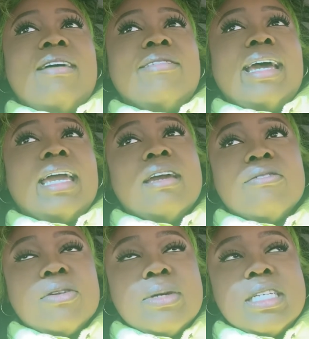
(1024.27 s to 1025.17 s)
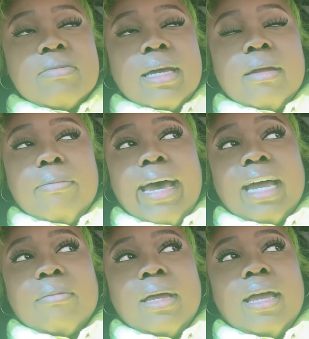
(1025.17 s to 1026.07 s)
like influenced me and
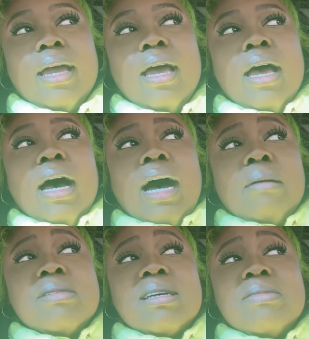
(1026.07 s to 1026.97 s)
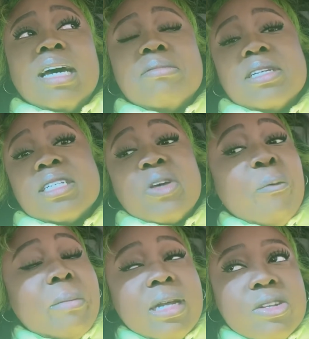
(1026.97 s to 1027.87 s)
impact me, sometimes they're so
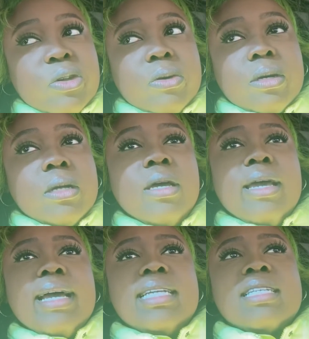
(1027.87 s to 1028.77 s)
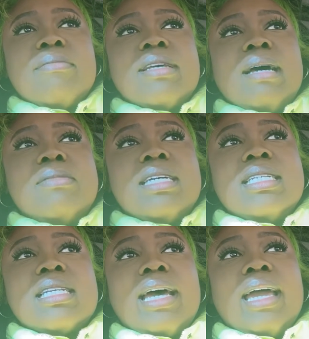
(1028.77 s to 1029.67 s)
minuscule and sometimes
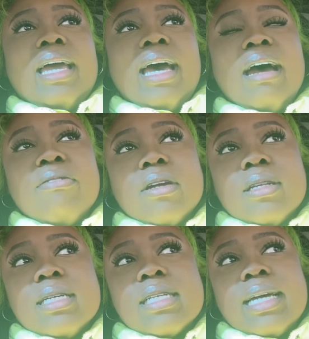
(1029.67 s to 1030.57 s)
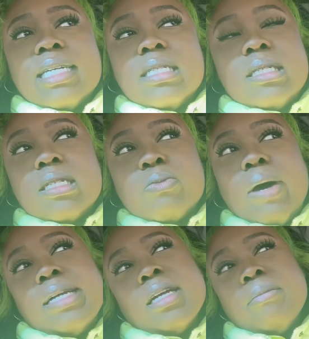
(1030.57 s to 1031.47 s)
it's like effortless. Like it's just
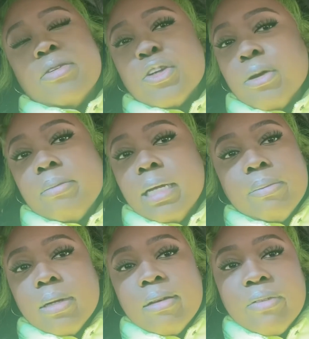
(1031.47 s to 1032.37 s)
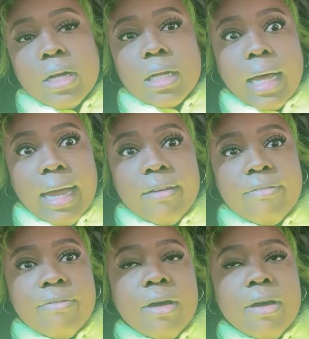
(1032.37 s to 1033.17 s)
watching certain people live their life